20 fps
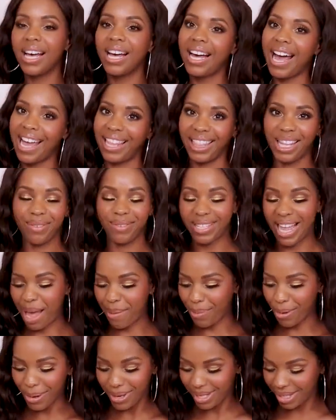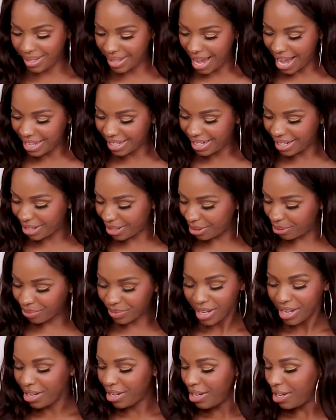I love Zappos and that, you know,
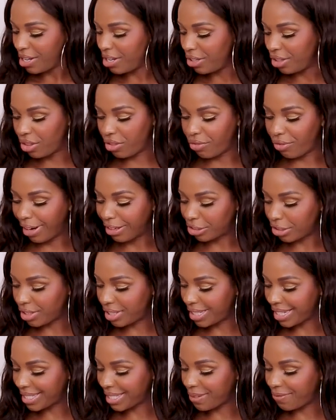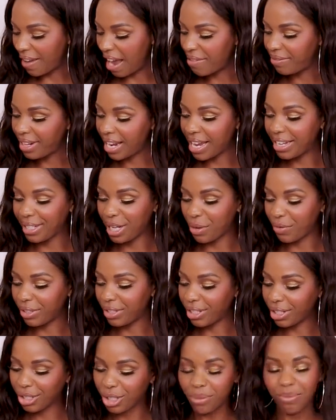365-day-a-year
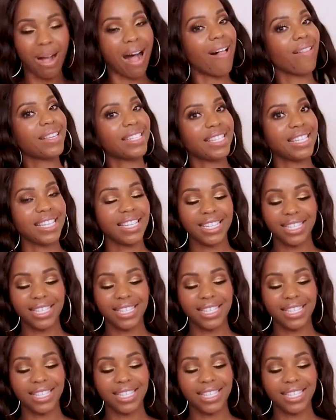return policy.